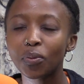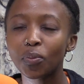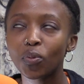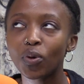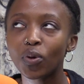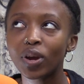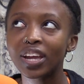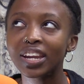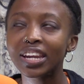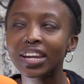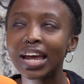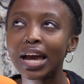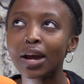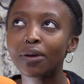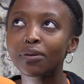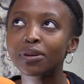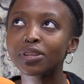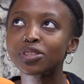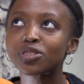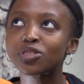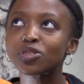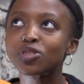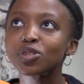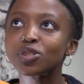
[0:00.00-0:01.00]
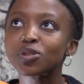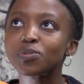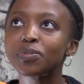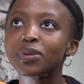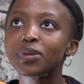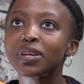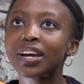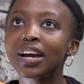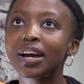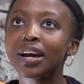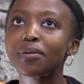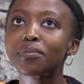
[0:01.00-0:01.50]
Where now it's just
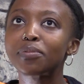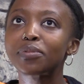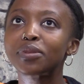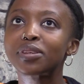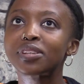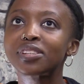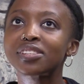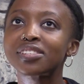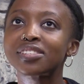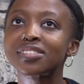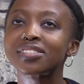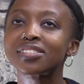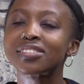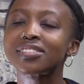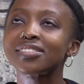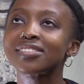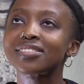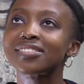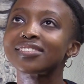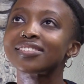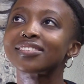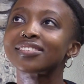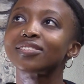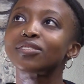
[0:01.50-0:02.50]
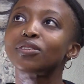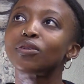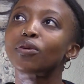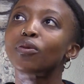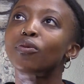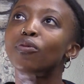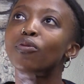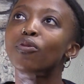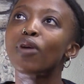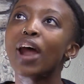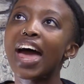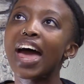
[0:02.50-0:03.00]
become this
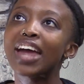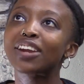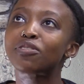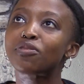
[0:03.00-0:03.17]
rat